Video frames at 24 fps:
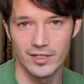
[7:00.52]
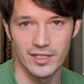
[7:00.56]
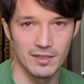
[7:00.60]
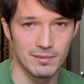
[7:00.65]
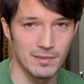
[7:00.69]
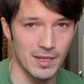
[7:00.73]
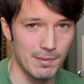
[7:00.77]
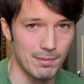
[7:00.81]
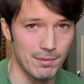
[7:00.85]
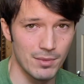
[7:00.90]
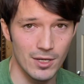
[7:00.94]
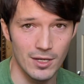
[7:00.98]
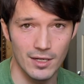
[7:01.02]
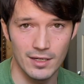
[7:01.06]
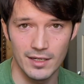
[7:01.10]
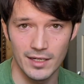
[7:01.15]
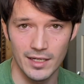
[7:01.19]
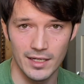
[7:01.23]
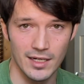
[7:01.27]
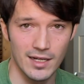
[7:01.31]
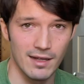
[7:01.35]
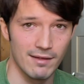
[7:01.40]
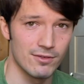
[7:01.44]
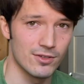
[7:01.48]
in my book.
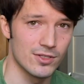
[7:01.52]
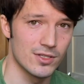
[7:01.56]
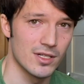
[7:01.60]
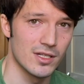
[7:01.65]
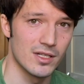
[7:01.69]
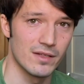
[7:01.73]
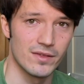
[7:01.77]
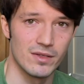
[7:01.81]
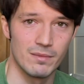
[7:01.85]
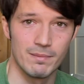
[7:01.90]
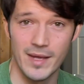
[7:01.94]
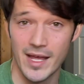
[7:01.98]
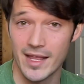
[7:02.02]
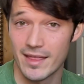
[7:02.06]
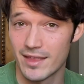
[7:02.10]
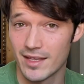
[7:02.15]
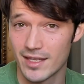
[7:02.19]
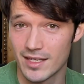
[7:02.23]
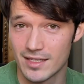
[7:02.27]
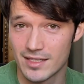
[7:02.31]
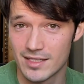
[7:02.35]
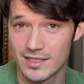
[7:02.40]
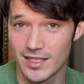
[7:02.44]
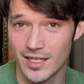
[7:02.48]
It covers all of the
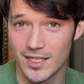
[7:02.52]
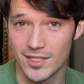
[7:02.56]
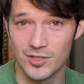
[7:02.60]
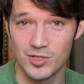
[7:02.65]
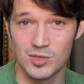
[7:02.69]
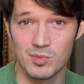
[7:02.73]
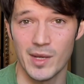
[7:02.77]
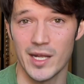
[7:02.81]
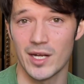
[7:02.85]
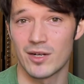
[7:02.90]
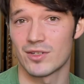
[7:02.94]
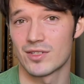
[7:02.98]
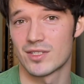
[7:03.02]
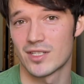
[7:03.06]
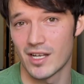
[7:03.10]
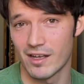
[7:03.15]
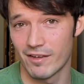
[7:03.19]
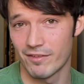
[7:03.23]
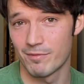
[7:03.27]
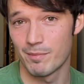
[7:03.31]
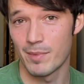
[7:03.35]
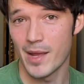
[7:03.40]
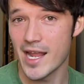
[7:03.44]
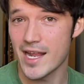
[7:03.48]
methods. I use
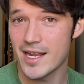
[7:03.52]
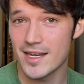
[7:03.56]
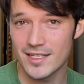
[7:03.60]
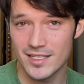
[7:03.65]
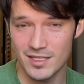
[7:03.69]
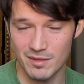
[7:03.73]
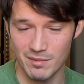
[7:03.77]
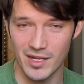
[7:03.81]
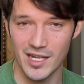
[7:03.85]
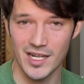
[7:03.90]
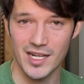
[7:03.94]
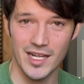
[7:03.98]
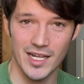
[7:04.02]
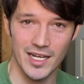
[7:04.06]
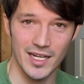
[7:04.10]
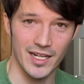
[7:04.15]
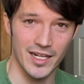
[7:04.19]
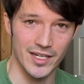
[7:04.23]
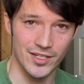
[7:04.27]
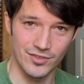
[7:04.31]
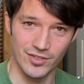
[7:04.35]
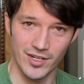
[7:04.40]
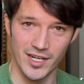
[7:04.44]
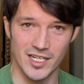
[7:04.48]
Microsoft Paint to make it.
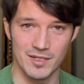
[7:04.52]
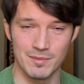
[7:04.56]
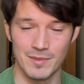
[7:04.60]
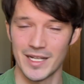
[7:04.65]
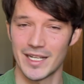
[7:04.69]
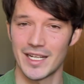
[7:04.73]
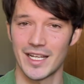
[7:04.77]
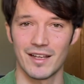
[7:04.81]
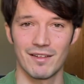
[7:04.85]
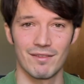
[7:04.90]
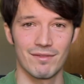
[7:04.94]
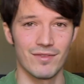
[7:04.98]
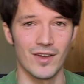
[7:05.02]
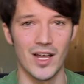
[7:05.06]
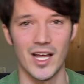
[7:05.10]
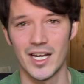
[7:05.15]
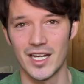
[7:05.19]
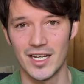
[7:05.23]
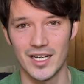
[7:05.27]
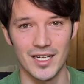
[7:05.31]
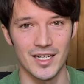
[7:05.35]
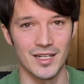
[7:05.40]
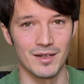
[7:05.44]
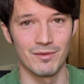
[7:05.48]
I tried to make it
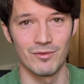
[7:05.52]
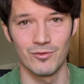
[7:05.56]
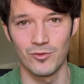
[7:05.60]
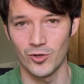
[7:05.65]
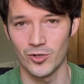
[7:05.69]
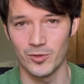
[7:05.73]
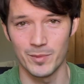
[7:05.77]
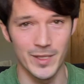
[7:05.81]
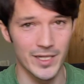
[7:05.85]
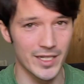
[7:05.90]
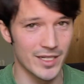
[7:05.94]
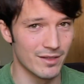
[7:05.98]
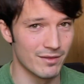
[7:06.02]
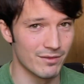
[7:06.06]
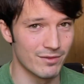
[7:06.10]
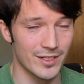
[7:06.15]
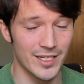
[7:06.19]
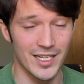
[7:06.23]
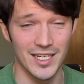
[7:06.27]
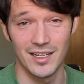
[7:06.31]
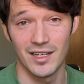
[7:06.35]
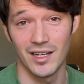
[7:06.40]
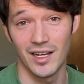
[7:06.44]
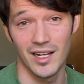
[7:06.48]
fun and informative
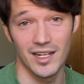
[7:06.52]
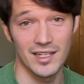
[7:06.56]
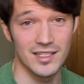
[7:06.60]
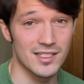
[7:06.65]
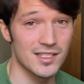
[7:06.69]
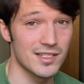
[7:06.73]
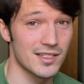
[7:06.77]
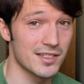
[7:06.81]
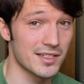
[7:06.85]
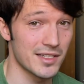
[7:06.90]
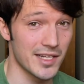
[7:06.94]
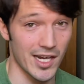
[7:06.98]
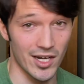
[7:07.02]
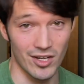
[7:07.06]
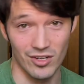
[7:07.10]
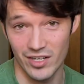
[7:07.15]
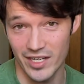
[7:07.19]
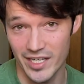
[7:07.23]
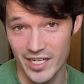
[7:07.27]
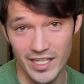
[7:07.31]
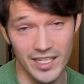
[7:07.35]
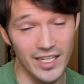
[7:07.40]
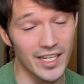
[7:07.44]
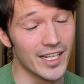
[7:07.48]
and not
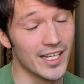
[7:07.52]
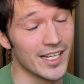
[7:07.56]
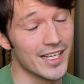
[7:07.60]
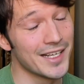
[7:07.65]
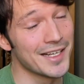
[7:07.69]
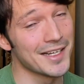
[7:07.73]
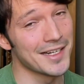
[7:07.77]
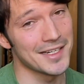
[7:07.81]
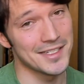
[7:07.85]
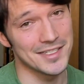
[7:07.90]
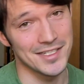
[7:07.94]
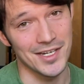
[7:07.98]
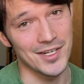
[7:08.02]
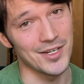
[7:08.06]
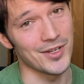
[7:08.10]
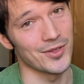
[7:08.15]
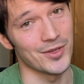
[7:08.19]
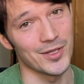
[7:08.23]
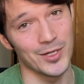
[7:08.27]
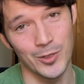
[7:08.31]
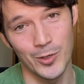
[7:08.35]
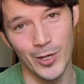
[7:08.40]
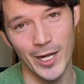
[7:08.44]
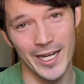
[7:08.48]
scary, because I know
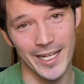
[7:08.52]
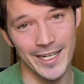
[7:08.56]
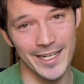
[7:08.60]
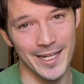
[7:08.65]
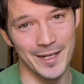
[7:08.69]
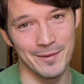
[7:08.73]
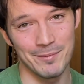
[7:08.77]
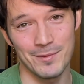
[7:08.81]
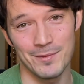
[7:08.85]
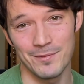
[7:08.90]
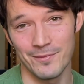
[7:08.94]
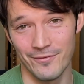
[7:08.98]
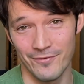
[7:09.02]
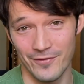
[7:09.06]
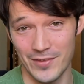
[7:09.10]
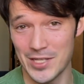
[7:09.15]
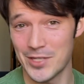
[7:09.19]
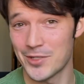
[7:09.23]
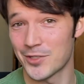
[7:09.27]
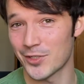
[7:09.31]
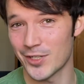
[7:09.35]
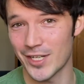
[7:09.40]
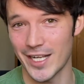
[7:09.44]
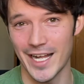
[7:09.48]
that quitting can
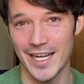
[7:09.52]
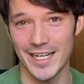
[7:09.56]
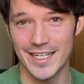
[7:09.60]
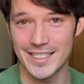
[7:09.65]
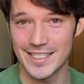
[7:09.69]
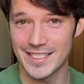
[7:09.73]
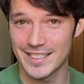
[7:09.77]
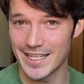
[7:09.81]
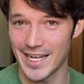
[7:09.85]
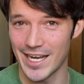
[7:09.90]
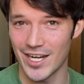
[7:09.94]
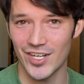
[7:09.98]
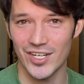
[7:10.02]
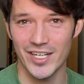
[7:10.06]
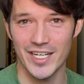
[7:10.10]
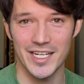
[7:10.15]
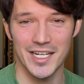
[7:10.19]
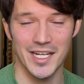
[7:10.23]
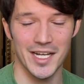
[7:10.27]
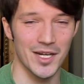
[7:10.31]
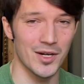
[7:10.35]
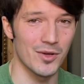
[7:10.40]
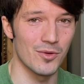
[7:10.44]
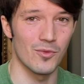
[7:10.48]
feel kind of
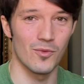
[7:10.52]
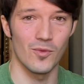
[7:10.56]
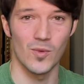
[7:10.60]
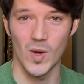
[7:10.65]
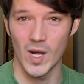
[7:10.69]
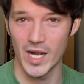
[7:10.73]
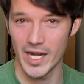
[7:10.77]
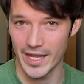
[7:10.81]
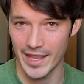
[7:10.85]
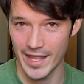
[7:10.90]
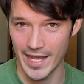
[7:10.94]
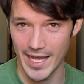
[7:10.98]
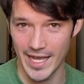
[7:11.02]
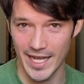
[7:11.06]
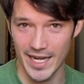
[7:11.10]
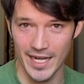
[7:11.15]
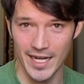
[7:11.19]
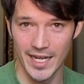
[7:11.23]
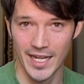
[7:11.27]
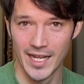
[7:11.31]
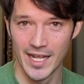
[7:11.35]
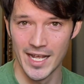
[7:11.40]
scary. I don't want that.